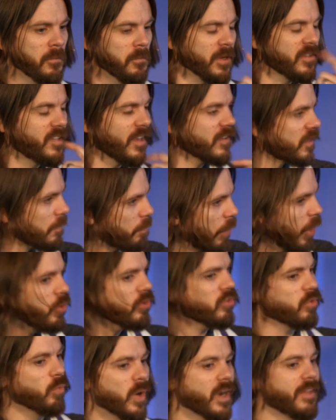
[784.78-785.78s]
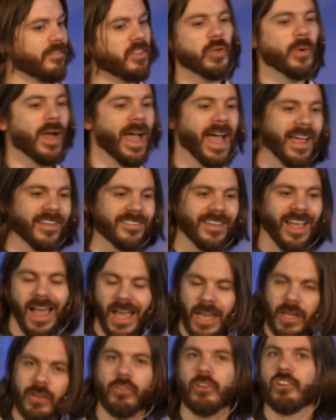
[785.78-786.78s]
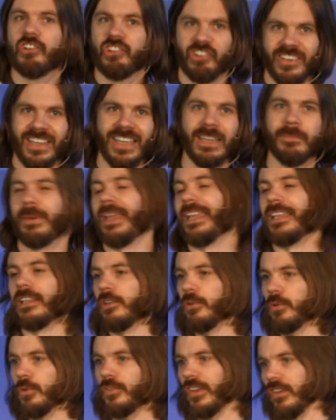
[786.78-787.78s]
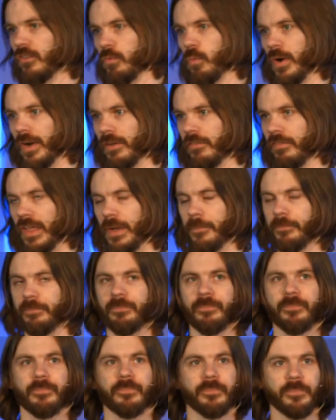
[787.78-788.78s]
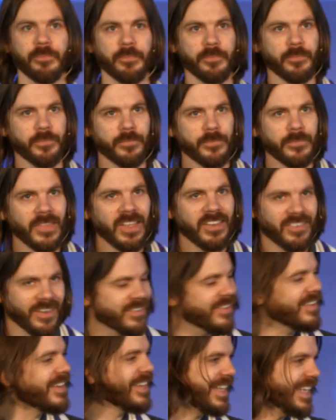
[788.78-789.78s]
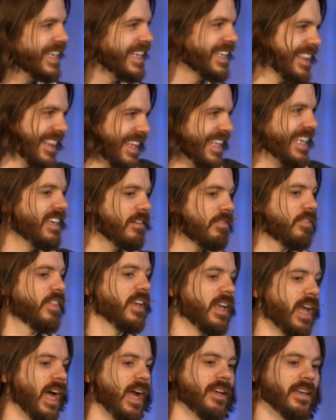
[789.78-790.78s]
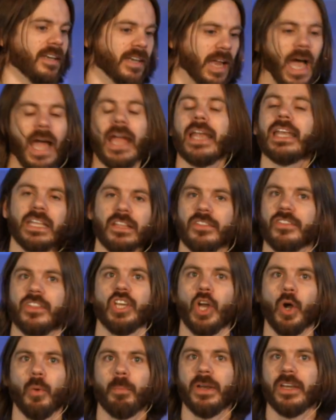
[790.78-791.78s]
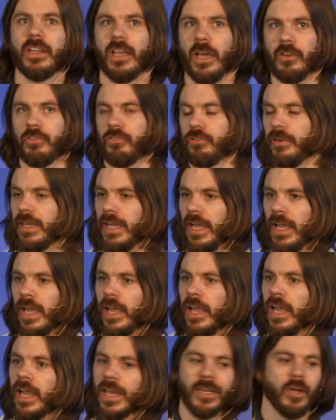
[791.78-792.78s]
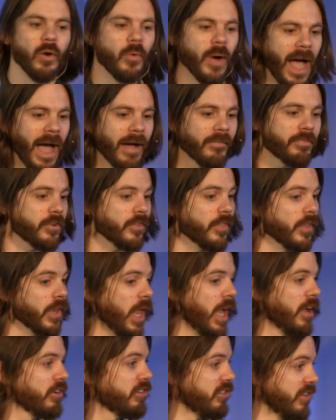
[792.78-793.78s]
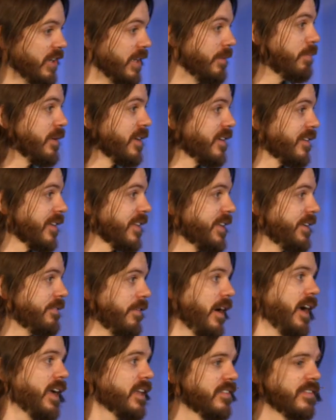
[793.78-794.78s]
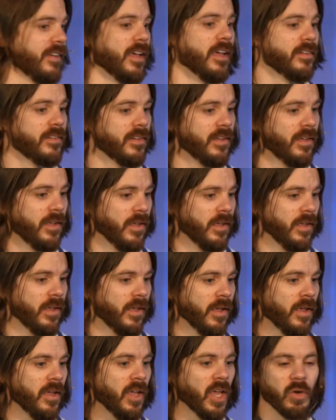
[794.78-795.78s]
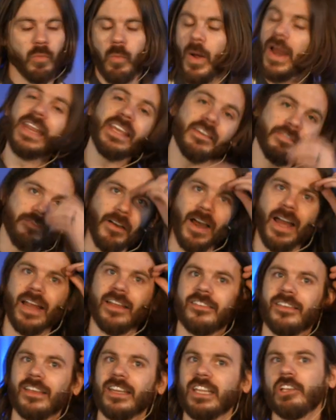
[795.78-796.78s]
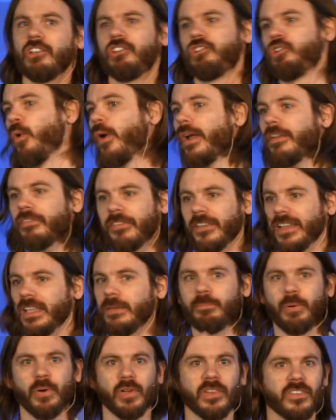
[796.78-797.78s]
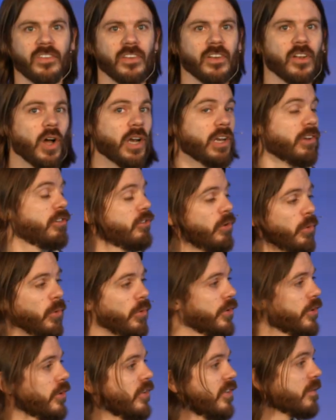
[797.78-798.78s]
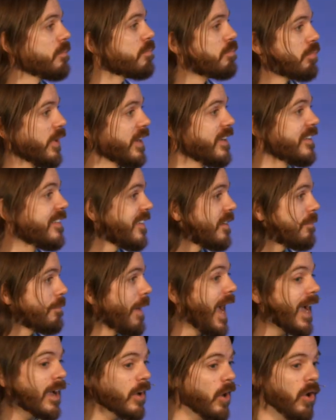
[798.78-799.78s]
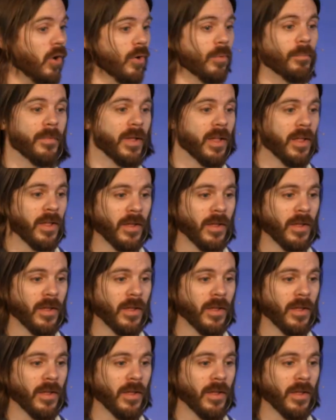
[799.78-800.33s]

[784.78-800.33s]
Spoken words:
He says, "Suppose one of you has 100 sheep and loses one of them. Doesn't he leave the 99 in the open country and go after the lost sheep until he finds it? And when he finds it, he joyfully puts it on his shoulders and brings it back home.